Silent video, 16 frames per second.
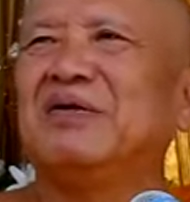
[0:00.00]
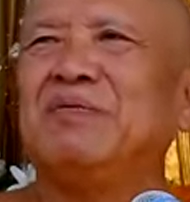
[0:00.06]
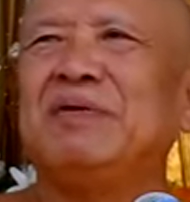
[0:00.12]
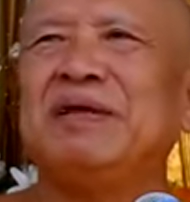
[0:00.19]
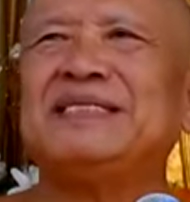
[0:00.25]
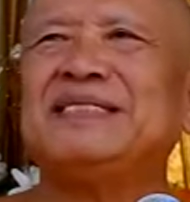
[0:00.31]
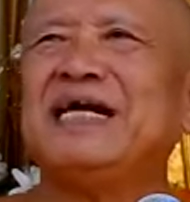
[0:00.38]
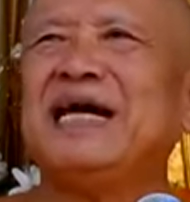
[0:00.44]

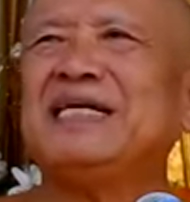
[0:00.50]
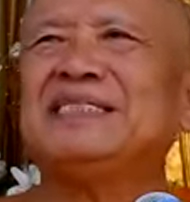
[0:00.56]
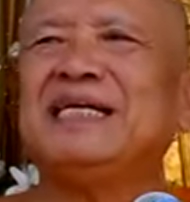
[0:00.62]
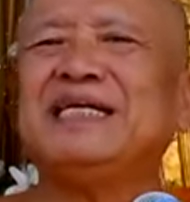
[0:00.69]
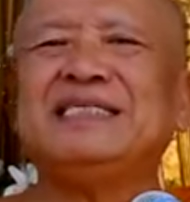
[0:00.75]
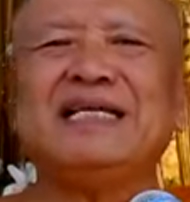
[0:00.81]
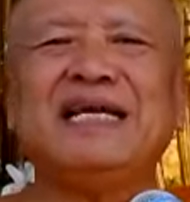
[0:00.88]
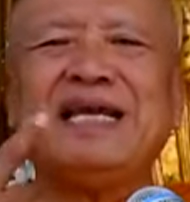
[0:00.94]
We start
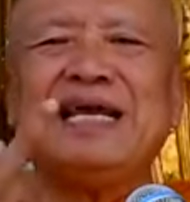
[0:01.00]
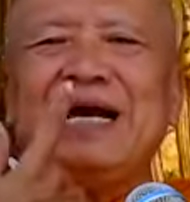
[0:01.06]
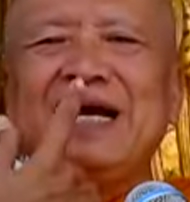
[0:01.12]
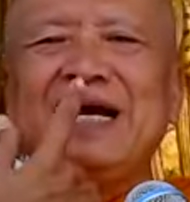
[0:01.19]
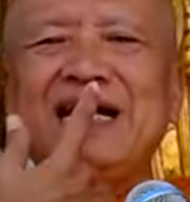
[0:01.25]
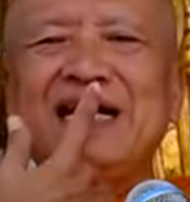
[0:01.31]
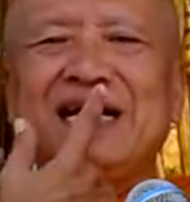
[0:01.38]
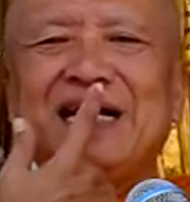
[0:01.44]
sensing
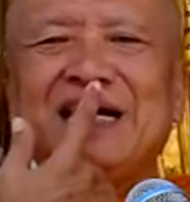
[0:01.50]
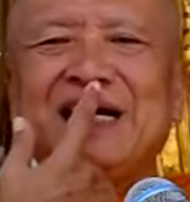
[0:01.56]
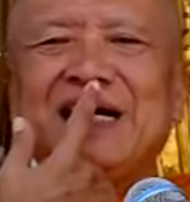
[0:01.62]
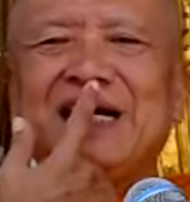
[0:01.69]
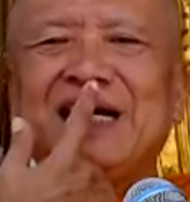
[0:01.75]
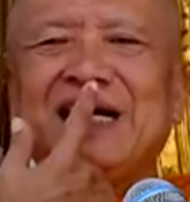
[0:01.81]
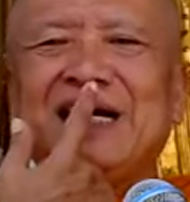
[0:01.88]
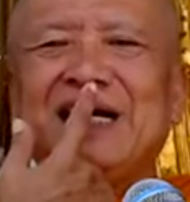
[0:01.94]
here.
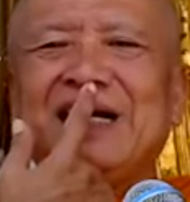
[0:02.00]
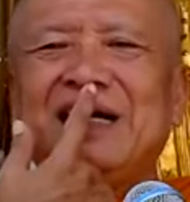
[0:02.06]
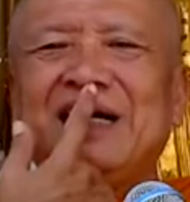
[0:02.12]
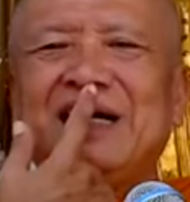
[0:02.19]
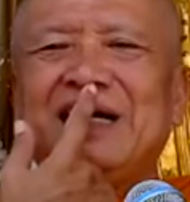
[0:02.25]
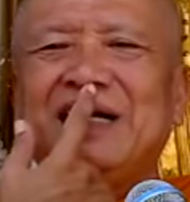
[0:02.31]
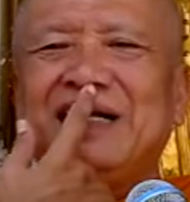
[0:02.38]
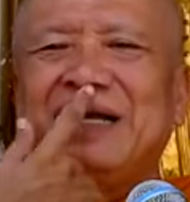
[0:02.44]

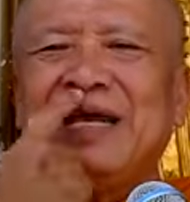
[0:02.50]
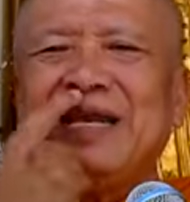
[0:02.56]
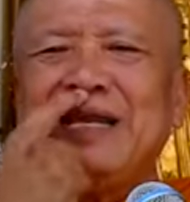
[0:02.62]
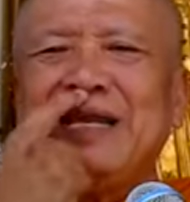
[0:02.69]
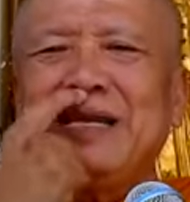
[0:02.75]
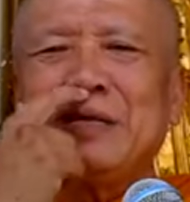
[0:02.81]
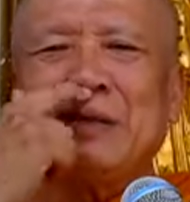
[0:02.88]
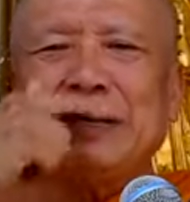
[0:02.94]
Then
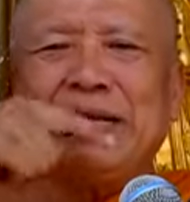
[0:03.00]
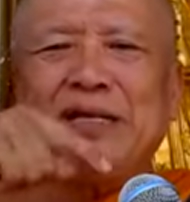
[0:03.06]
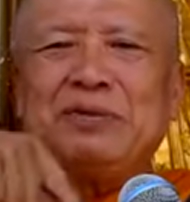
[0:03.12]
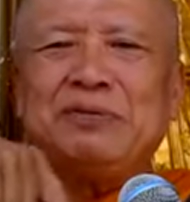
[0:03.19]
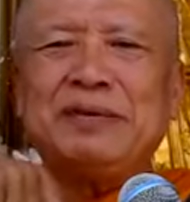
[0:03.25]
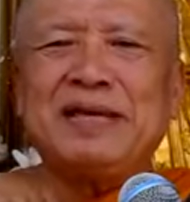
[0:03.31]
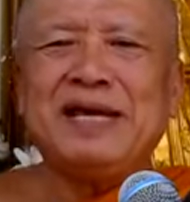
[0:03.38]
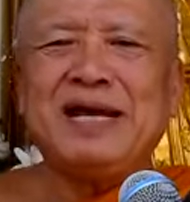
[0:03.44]
it connect
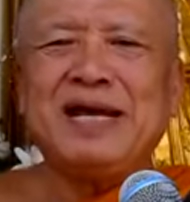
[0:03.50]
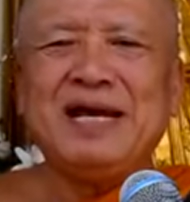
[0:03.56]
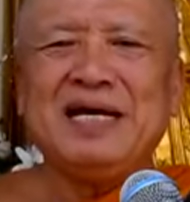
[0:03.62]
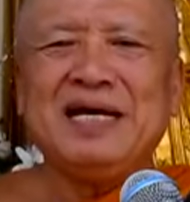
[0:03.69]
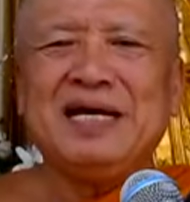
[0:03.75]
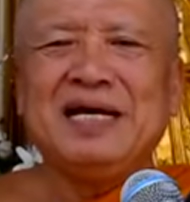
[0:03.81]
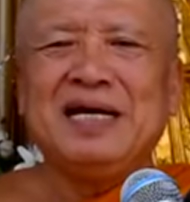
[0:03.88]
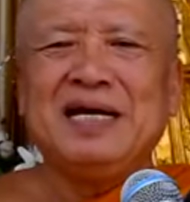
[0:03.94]
to here.
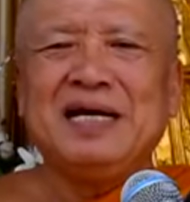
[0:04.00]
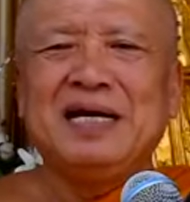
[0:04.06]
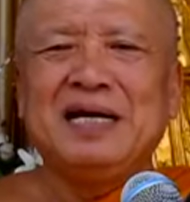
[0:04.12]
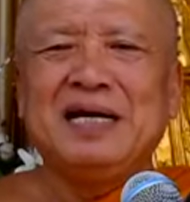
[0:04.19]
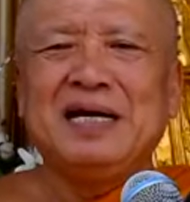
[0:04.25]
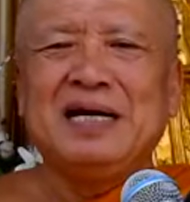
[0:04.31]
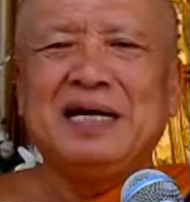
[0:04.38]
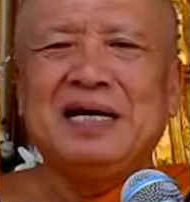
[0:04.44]

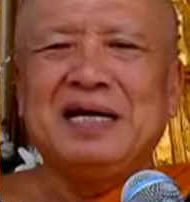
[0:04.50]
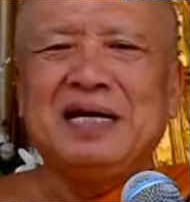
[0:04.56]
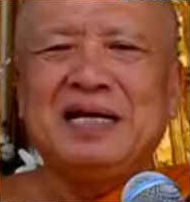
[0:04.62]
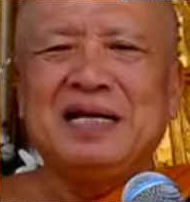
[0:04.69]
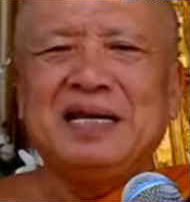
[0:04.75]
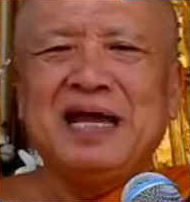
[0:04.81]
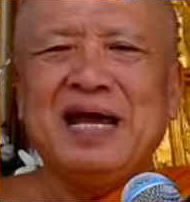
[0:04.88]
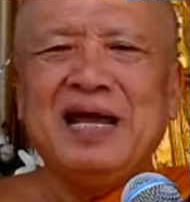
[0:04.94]

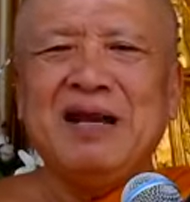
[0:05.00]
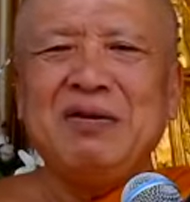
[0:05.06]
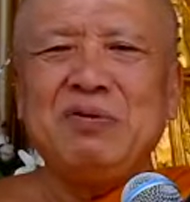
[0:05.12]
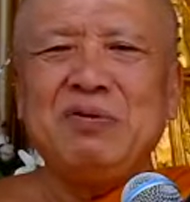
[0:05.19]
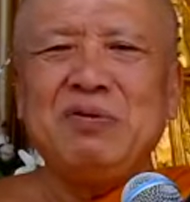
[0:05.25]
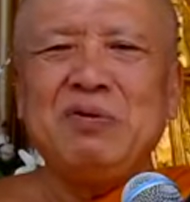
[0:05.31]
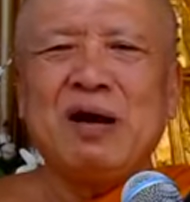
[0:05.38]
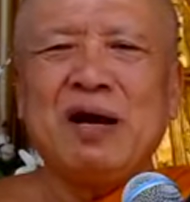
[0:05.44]

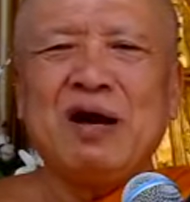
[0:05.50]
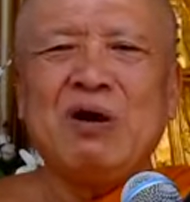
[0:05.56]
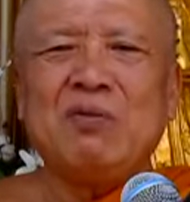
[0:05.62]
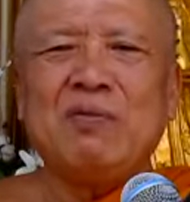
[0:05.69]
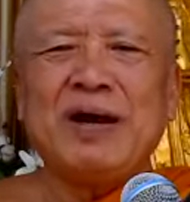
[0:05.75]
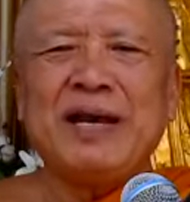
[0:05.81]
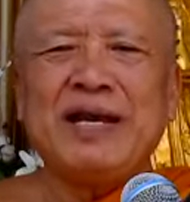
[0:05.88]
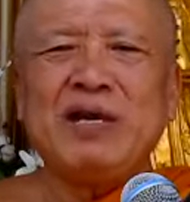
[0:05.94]
Then your
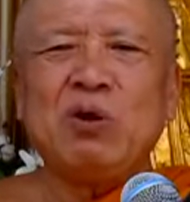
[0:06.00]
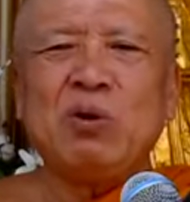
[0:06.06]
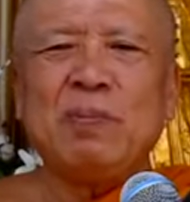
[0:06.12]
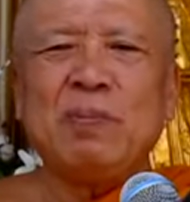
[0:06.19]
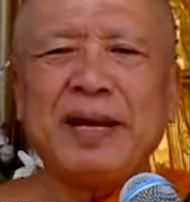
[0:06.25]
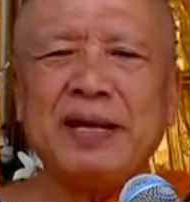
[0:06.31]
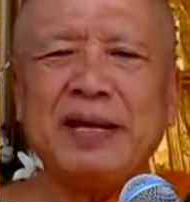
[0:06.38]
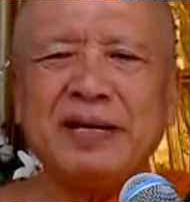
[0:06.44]
awareness
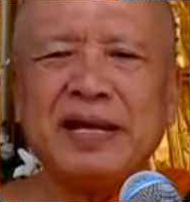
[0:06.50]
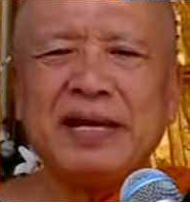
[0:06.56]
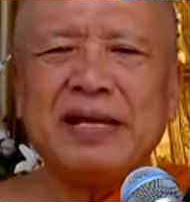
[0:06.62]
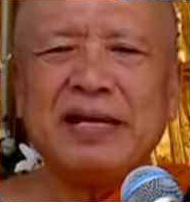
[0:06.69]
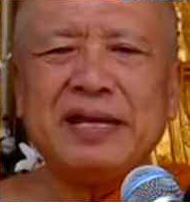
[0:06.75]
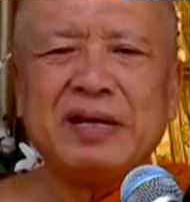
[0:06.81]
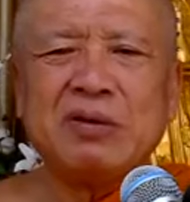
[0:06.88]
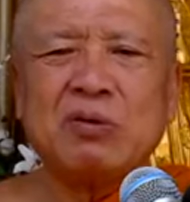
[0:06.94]
open. Then
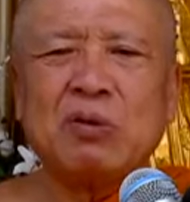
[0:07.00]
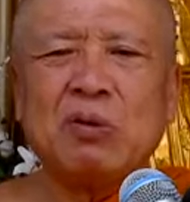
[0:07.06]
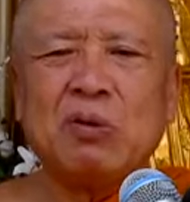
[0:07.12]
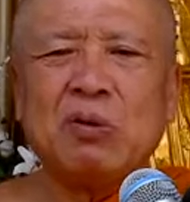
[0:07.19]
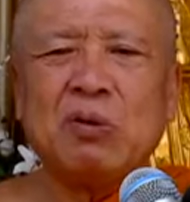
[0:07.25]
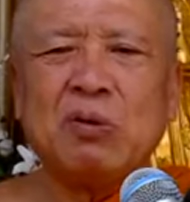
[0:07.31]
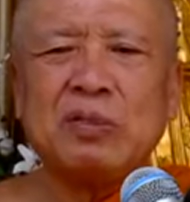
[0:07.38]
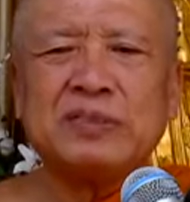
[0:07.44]
it
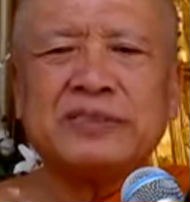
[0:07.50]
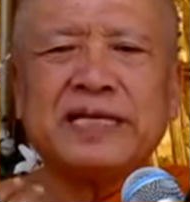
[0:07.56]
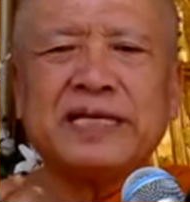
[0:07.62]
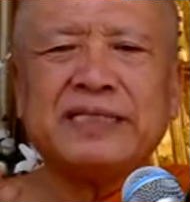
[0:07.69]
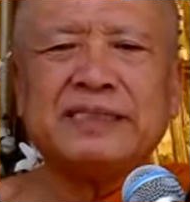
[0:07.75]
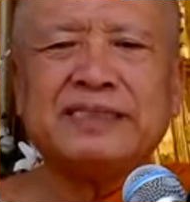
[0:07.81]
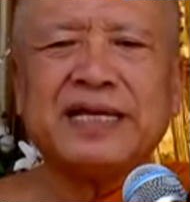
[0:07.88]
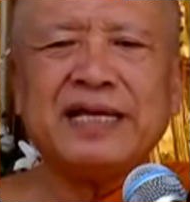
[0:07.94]
go
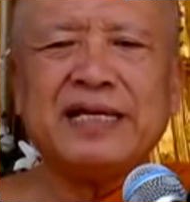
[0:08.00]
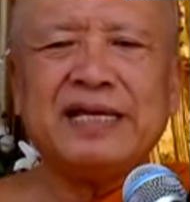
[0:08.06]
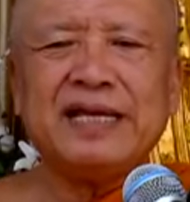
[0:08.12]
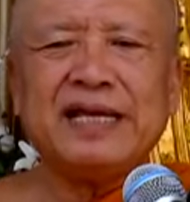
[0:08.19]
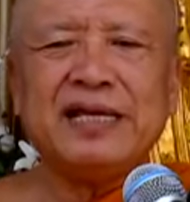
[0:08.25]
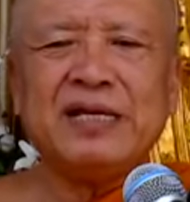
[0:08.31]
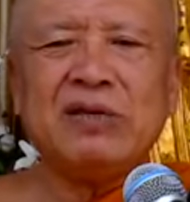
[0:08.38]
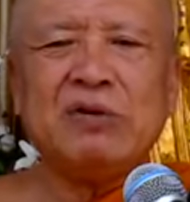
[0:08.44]
sensing
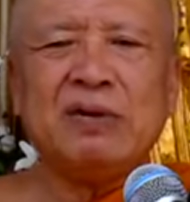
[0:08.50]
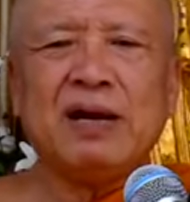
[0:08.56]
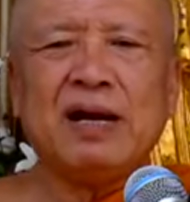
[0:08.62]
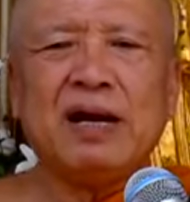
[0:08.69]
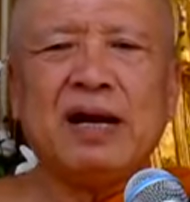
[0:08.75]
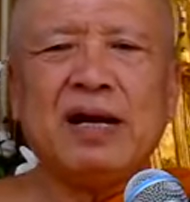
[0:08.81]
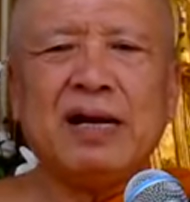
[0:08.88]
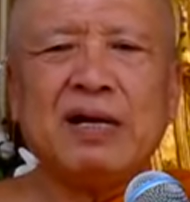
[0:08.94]
in
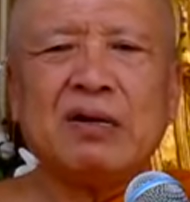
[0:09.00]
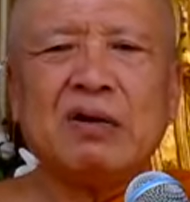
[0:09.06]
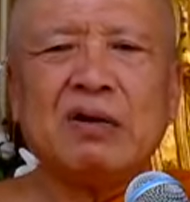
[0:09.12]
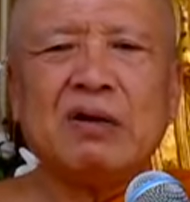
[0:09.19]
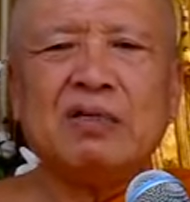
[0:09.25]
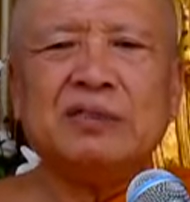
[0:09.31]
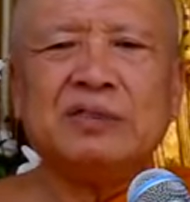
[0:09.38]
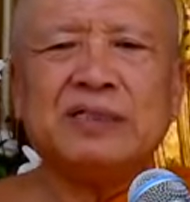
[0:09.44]
your
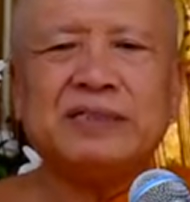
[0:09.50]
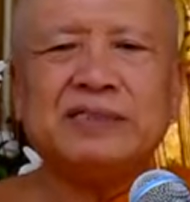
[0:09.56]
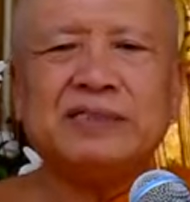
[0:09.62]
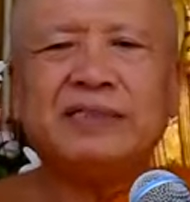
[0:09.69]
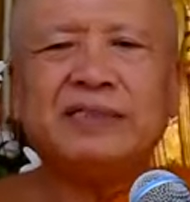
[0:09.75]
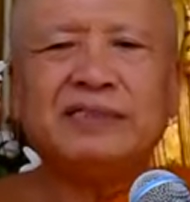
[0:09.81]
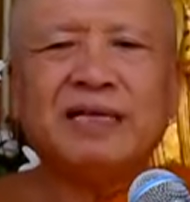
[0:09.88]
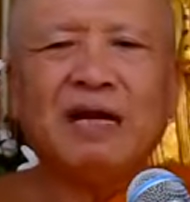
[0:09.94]

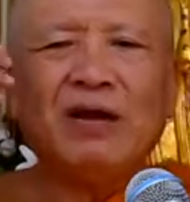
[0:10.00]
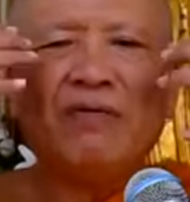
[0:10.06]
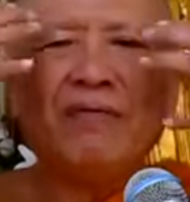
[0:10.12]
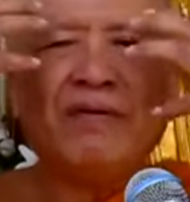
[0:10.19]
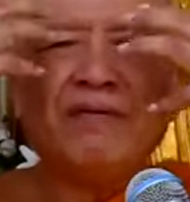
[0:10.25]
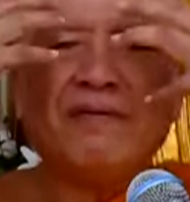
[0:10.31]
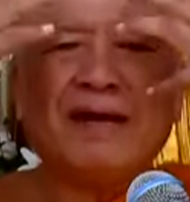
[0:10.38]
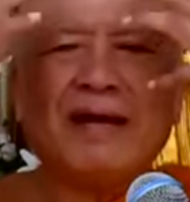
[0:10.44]
consciousness
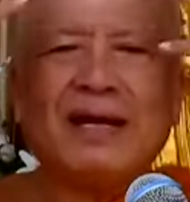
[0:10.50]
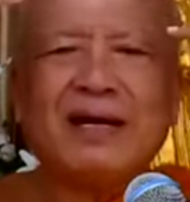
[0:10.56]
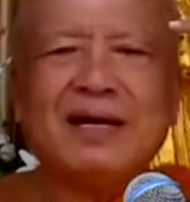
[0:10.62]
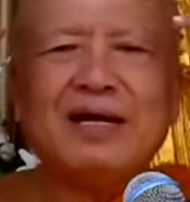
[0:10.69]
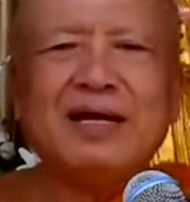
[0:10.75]
everywhere.